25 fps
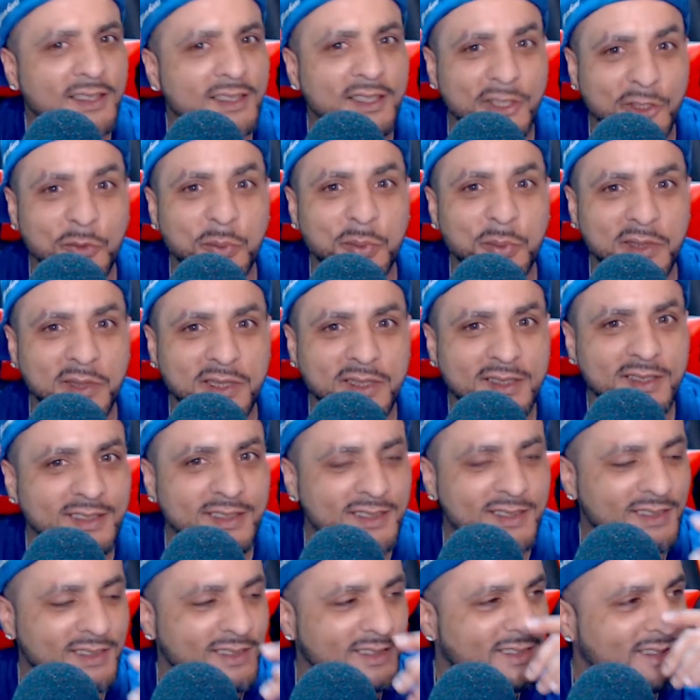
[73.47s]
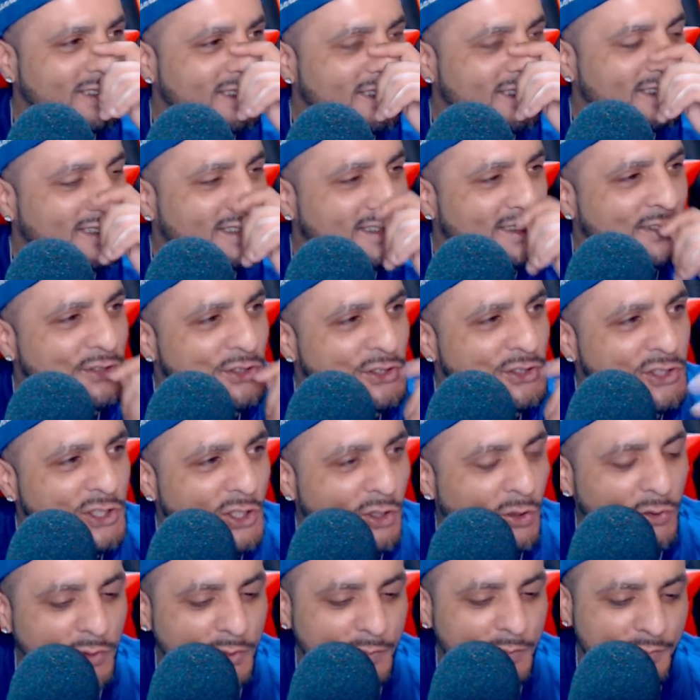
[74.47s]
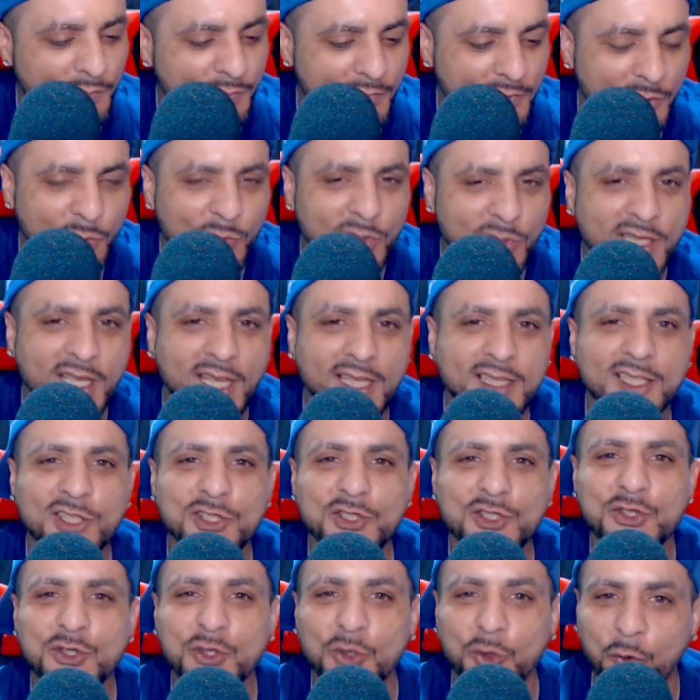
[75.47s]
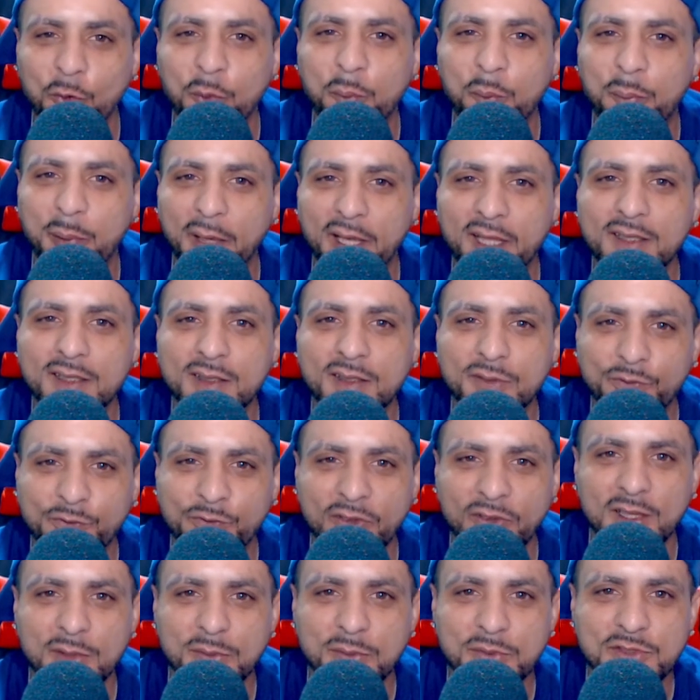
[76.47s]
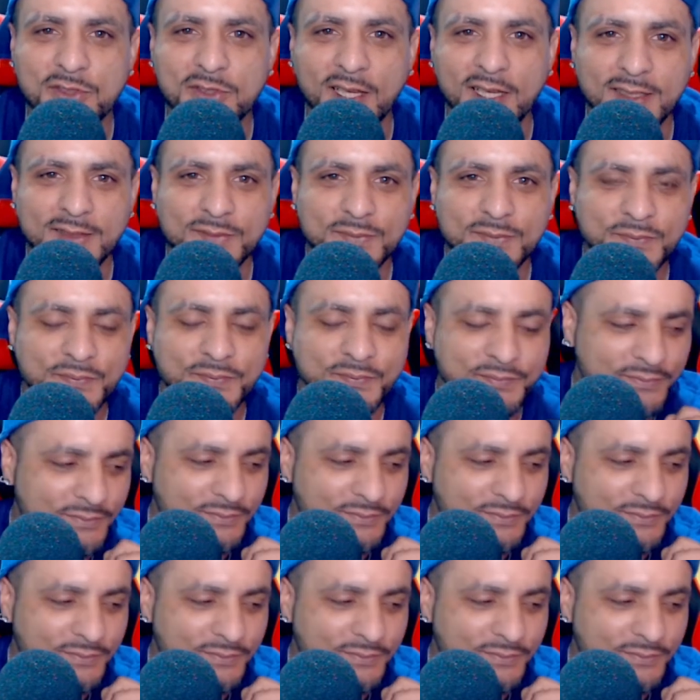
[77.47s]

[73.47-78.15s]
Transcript: A little bit. So, we got this dude, Ben Phillips, right?